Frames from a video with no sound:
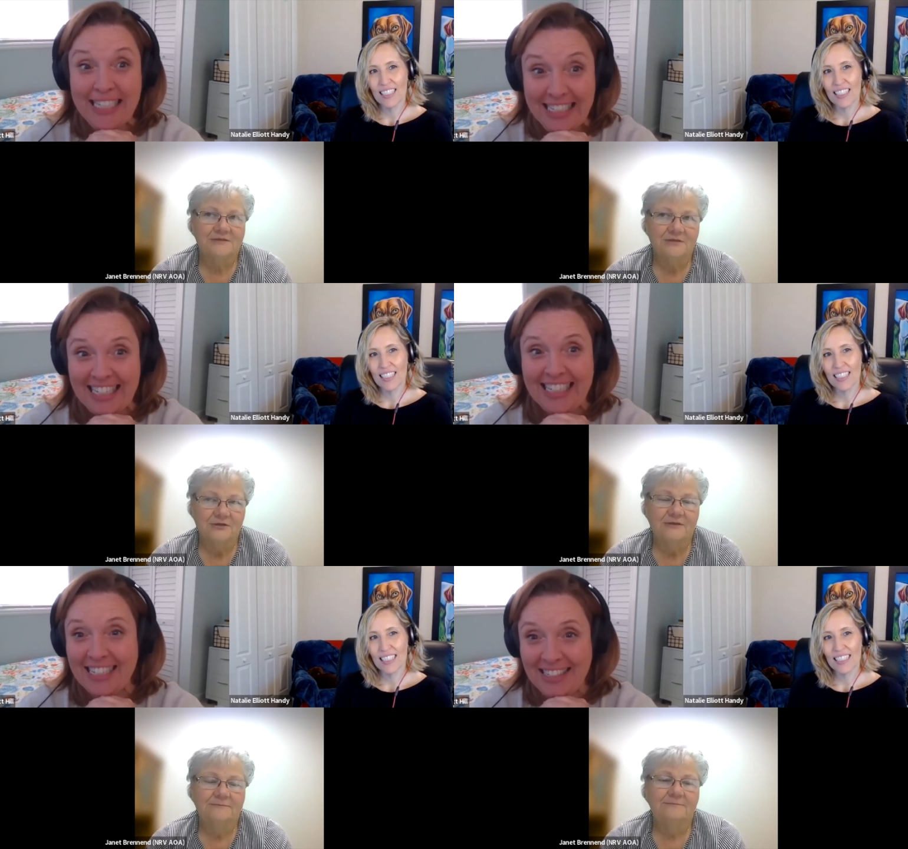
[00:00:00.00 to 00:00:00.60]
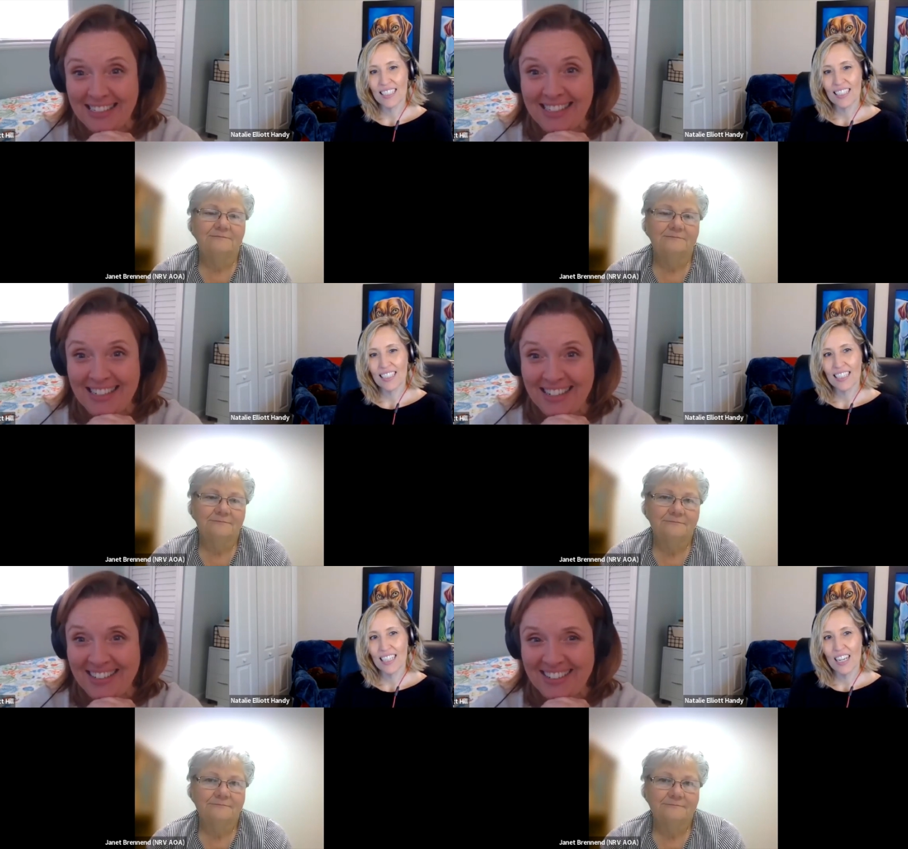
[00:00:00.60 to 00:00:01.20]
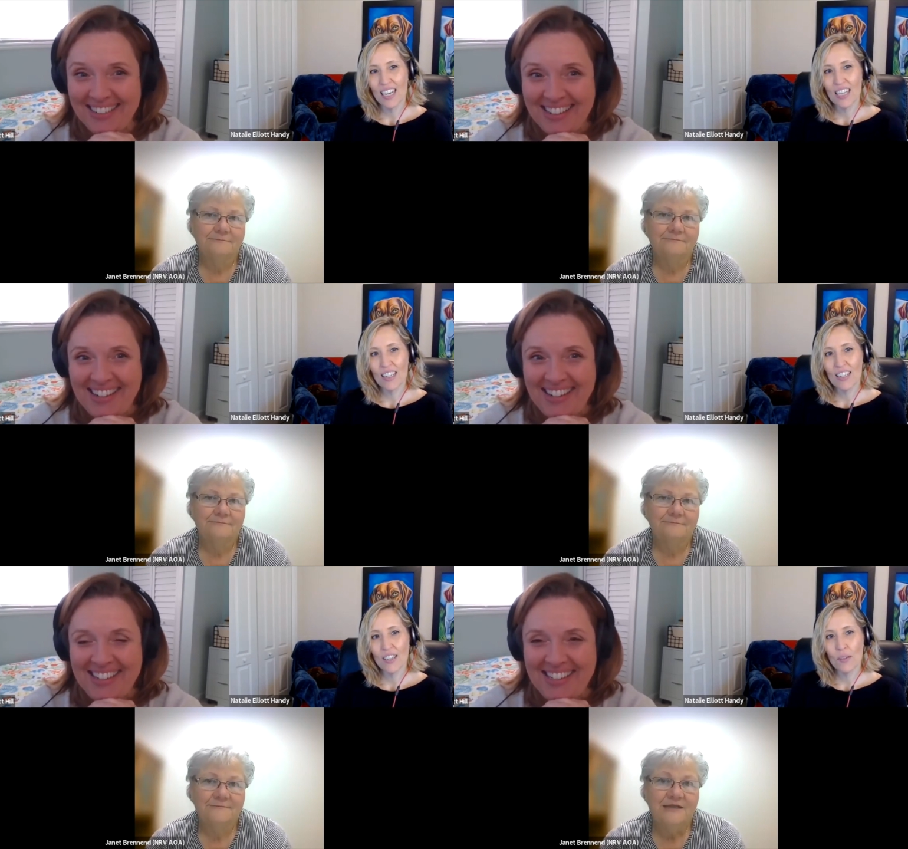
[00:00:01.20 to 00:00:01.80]
Speaker 1: absolutely. did, you know.
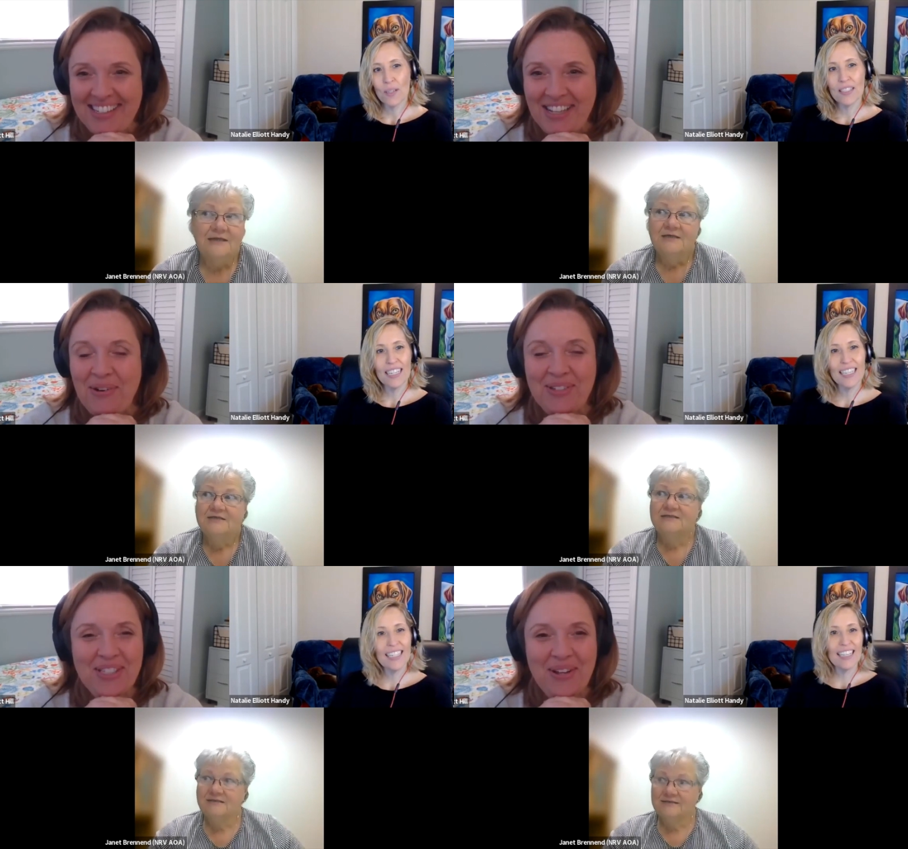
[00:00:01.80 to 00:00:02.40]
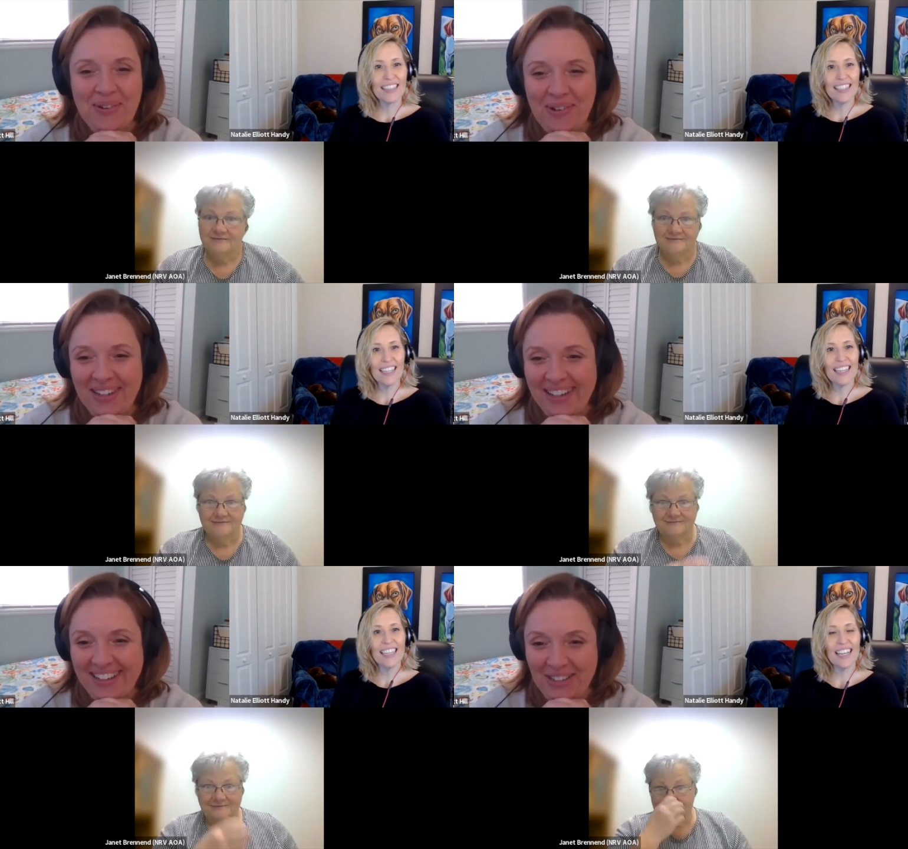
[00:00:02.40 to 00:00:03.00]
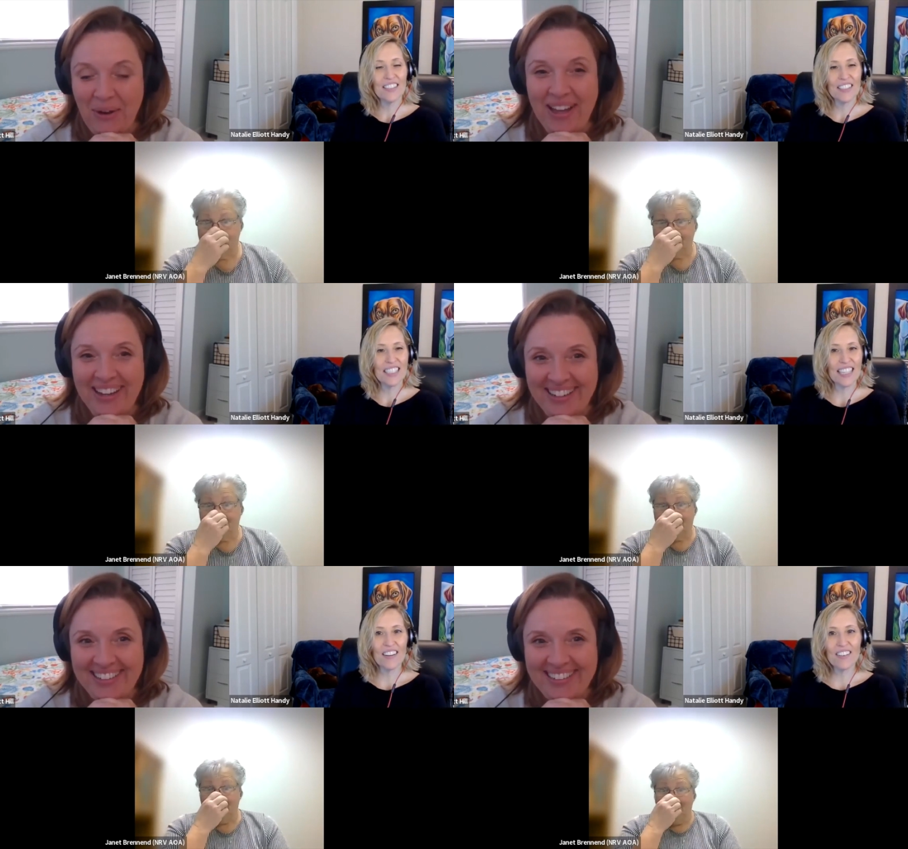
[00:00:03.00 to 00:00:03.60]
Well, so, and, so, and how hmm.
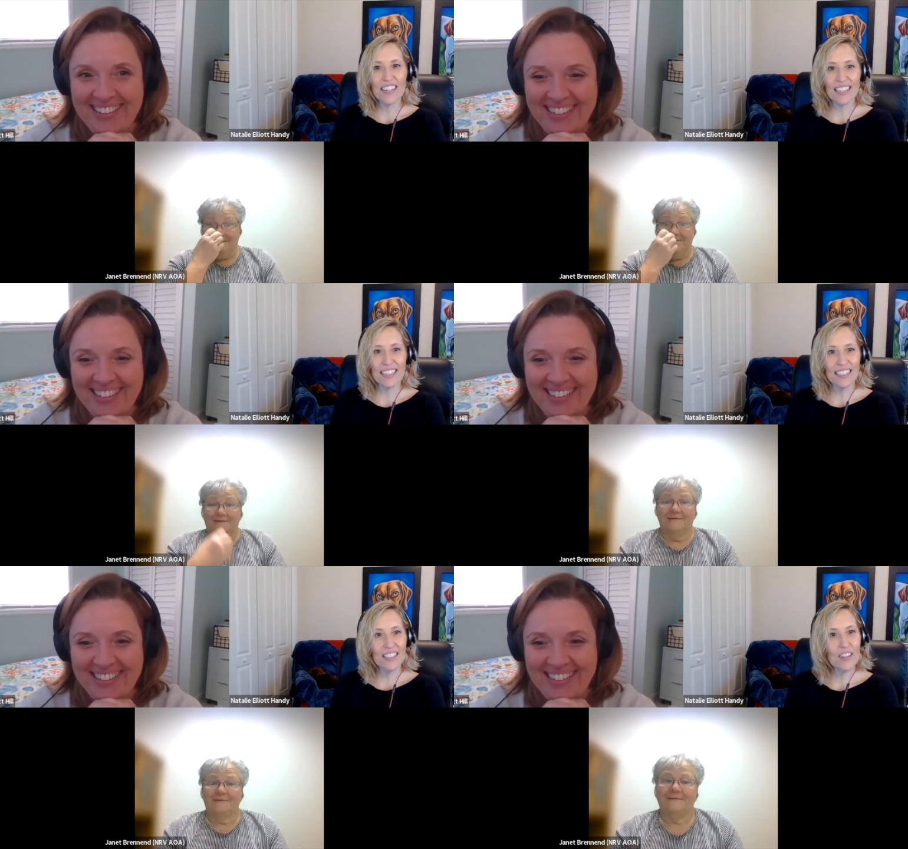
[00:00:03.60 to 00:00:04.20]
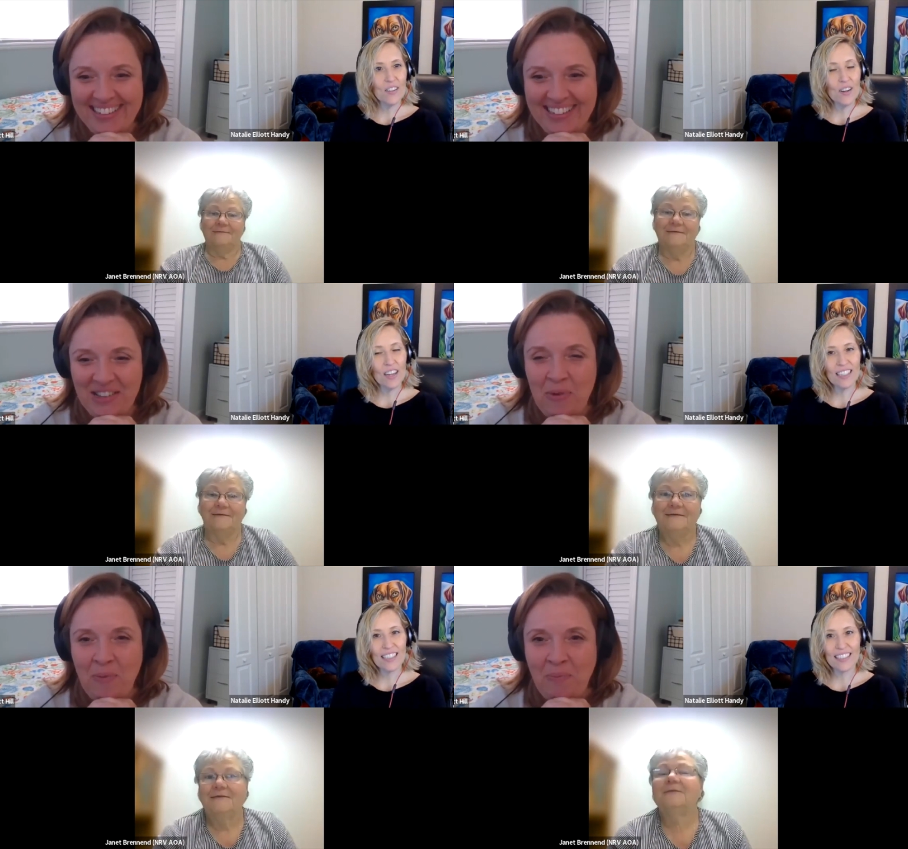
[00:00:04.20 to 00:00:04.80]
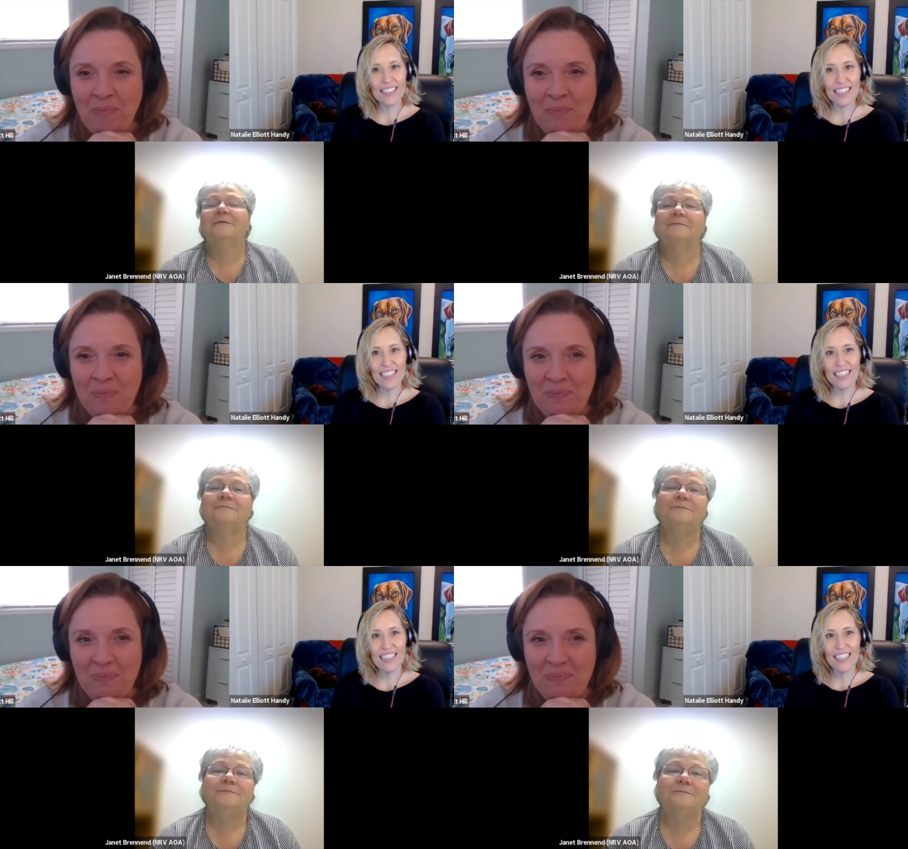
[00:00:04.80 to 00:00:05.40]
Speaker 2: scary, you know,
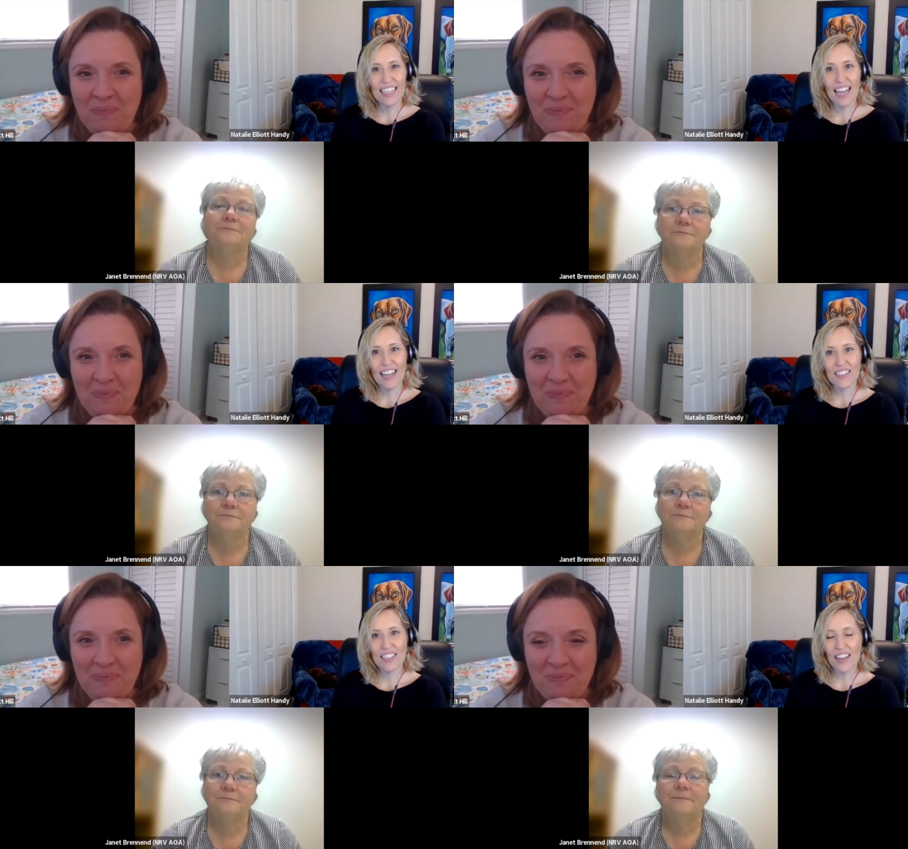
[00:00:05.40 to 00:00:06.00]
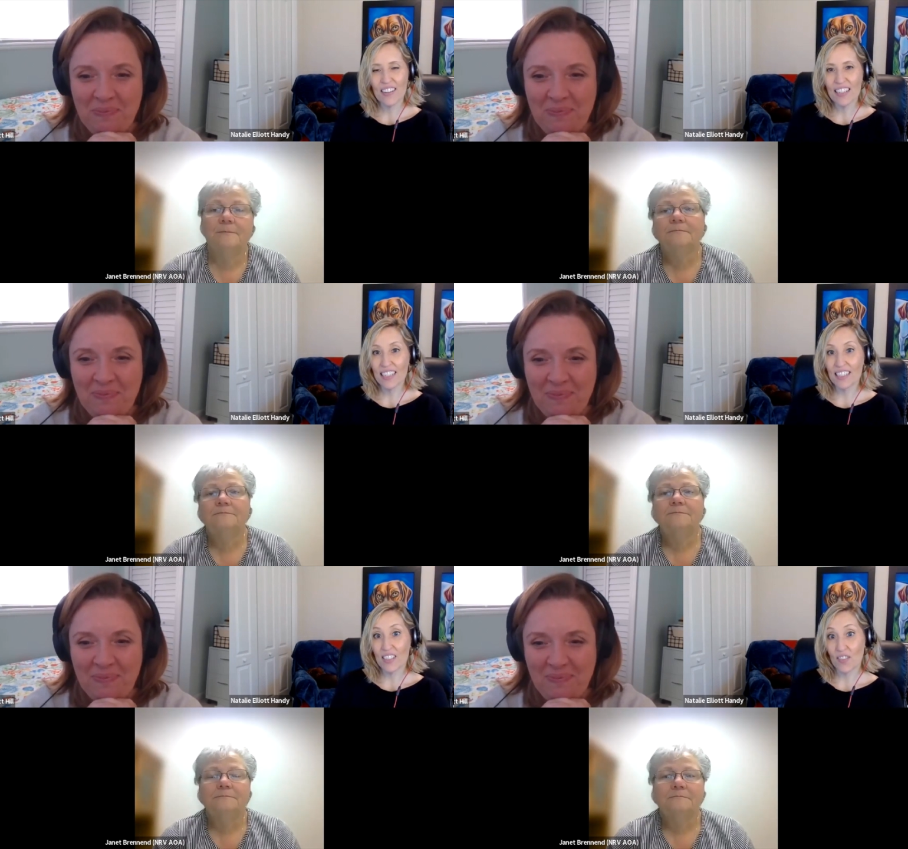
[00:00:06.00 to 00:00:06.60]
honestly, how scary it is